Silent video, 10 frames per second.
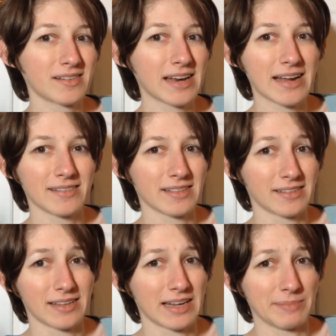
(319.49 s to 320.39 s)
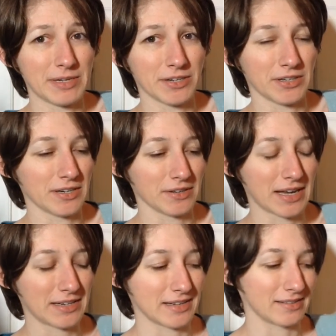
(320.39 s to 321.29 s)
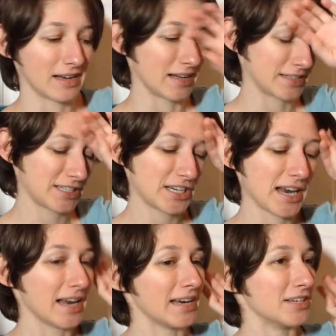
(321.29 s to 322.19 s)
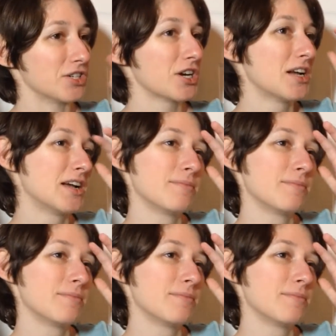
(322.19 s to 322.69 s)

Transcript: stays the same year to year. That does not change.